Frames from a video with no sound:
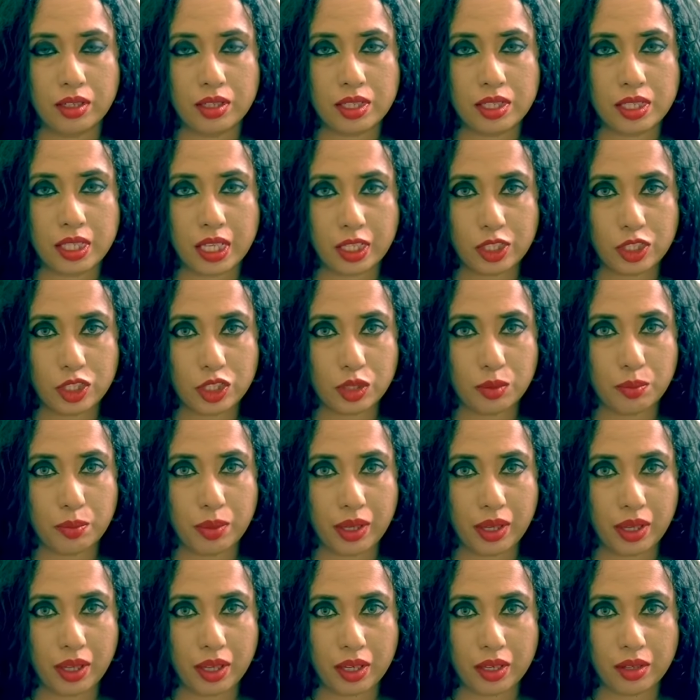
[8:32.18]
sexual
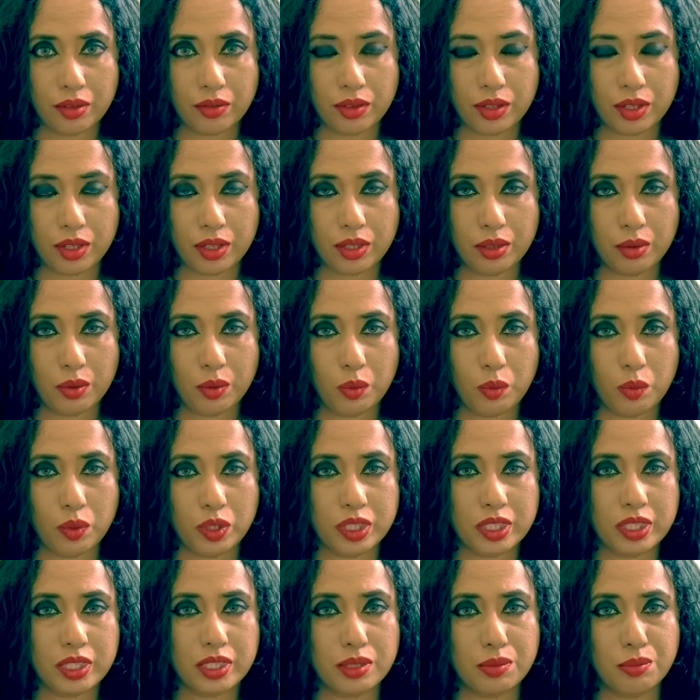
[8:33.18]
behavior,
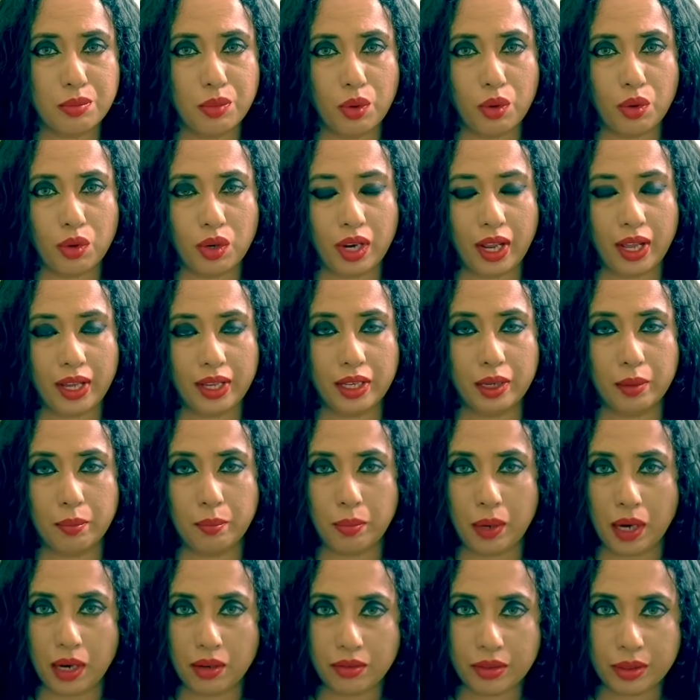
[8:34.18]
which is more like a
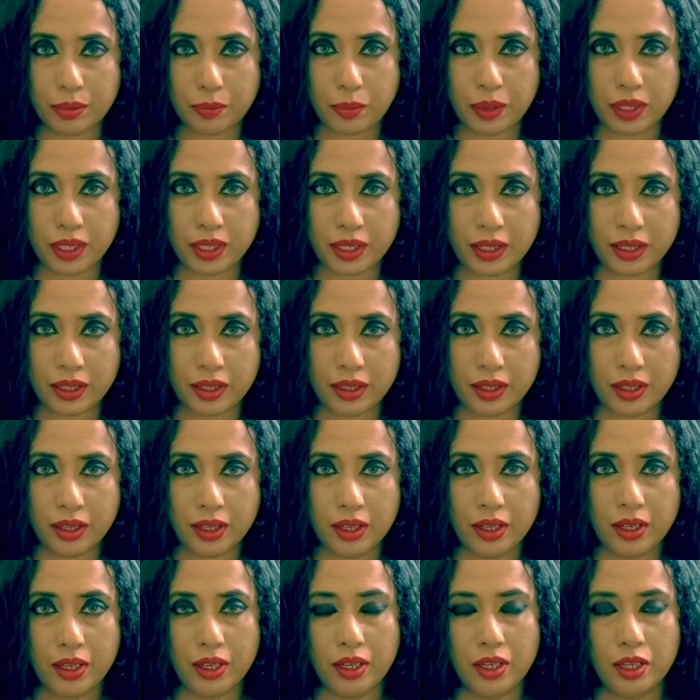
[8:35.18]
power play.
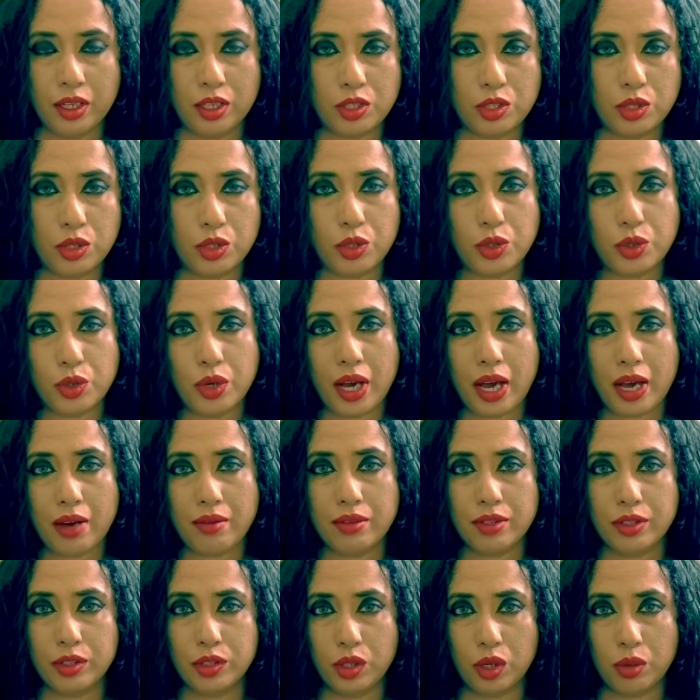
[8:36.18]
So you
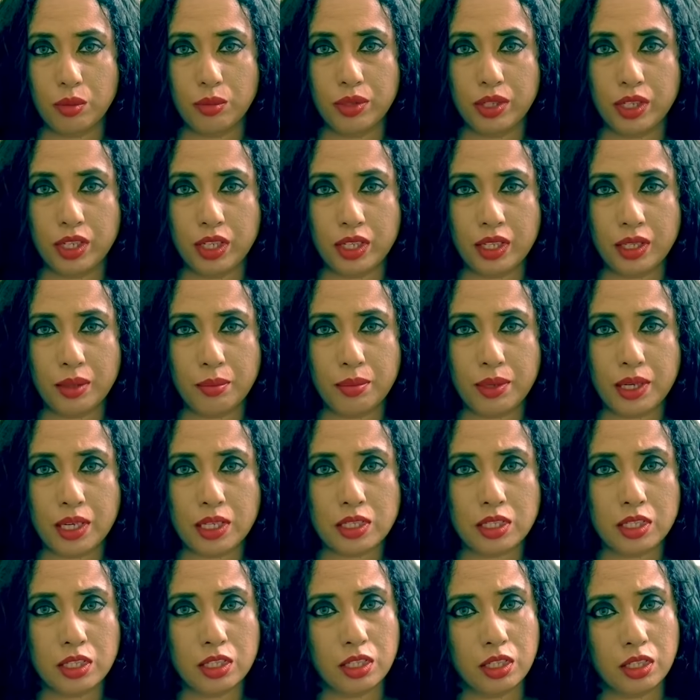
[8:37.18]
have a dominating
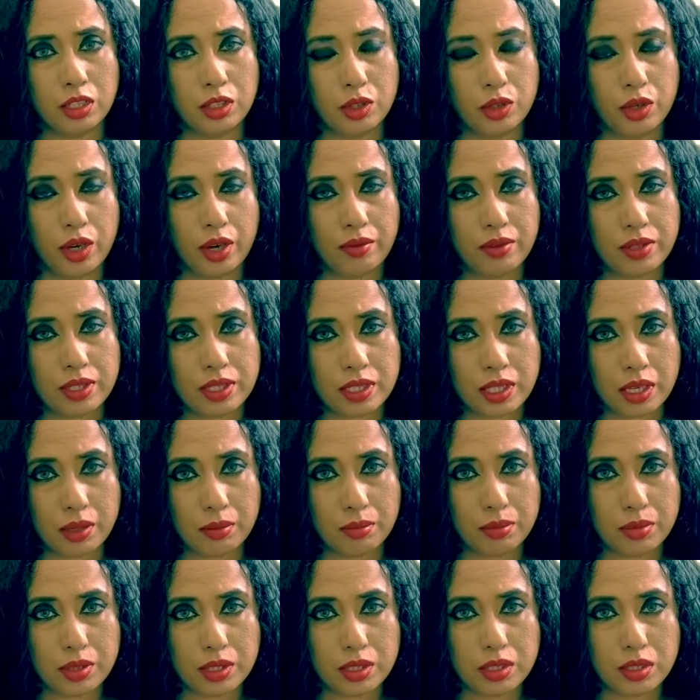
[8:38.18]
person and you have a
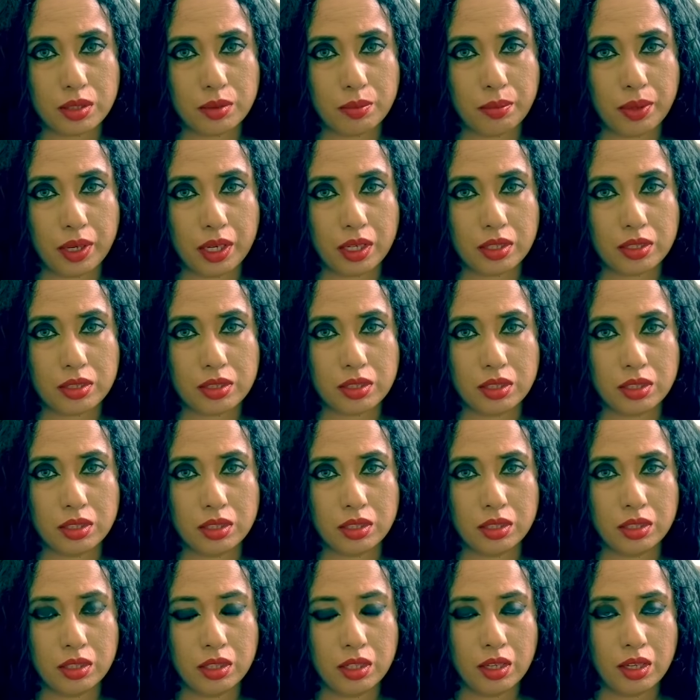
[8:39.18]
submissive
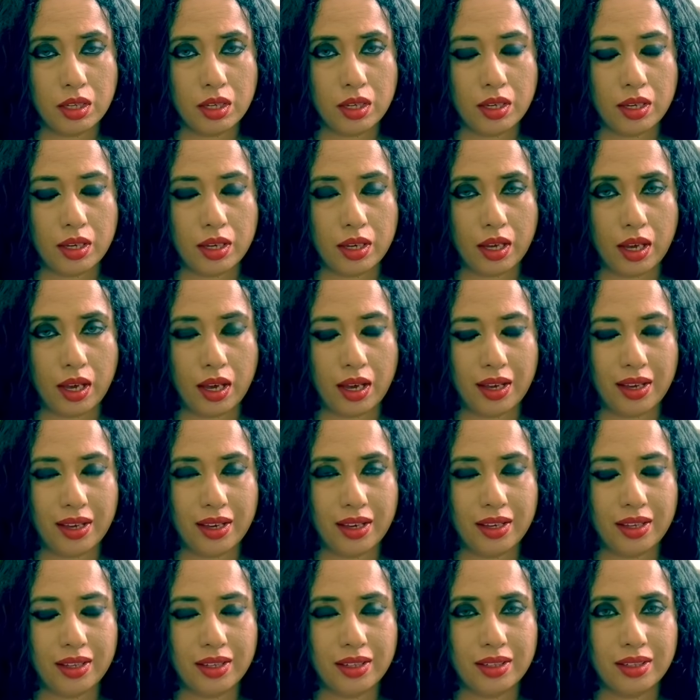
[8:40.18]
person,
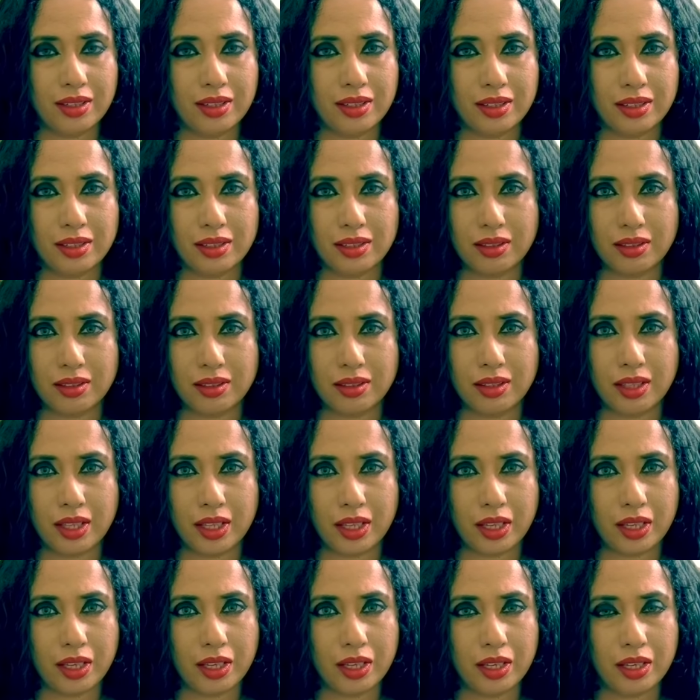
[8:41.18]
and
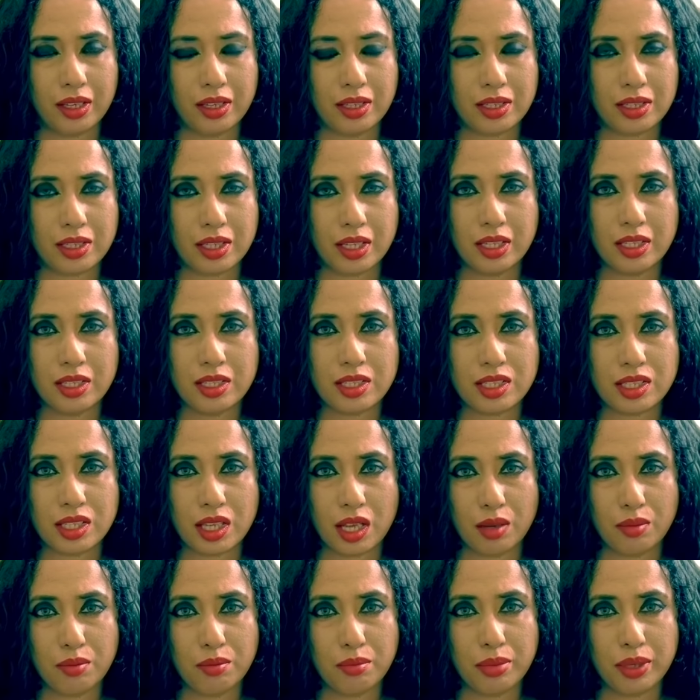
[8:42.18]
they, in
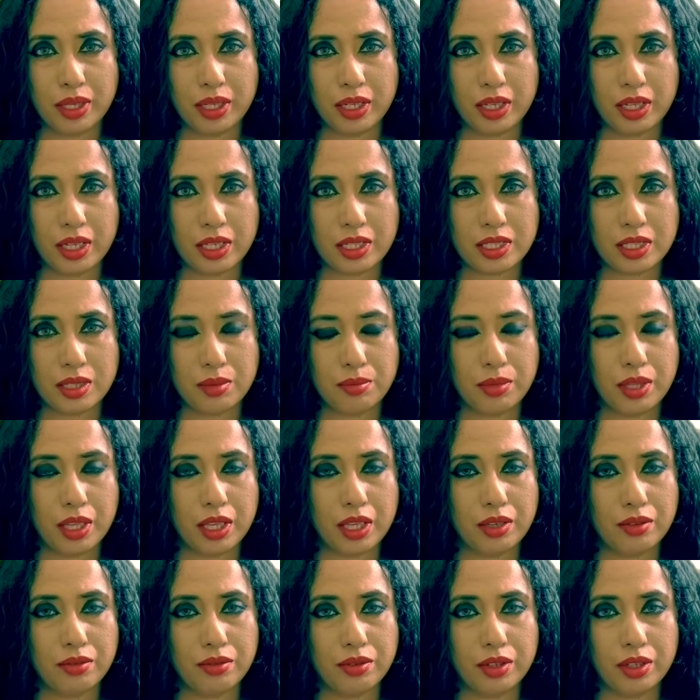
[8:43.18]
some BDSM,
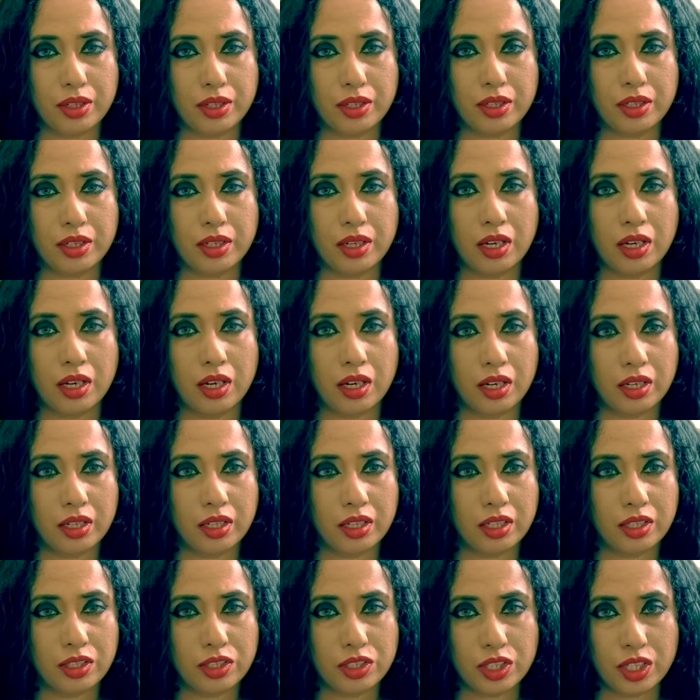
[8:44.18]
they even
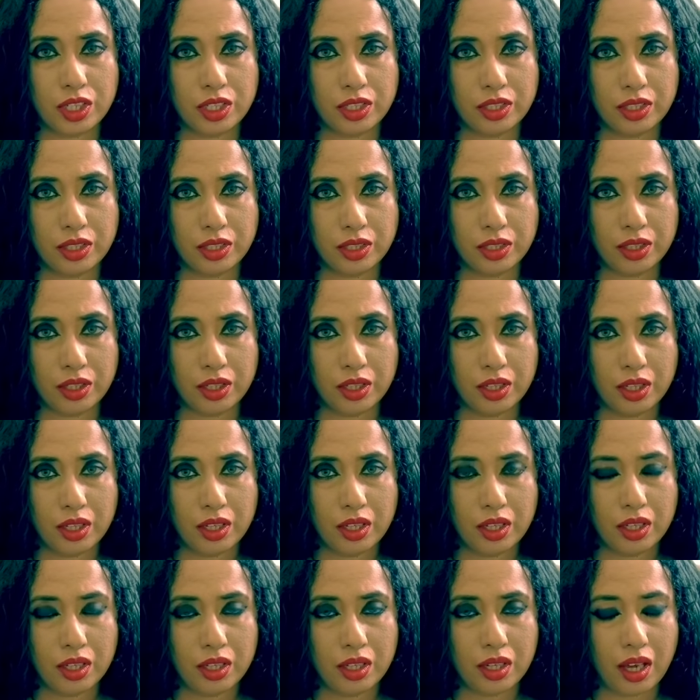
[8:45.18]
hurt each other.
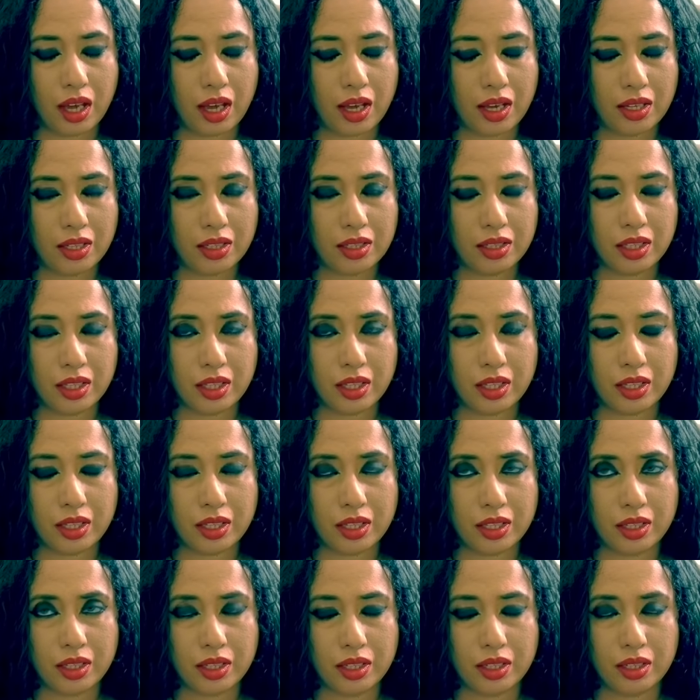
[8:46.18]
And
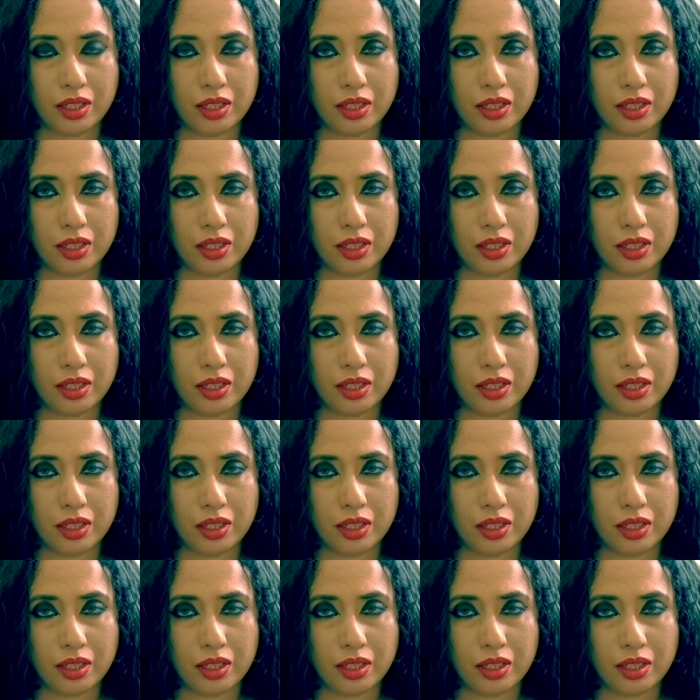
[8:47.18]
the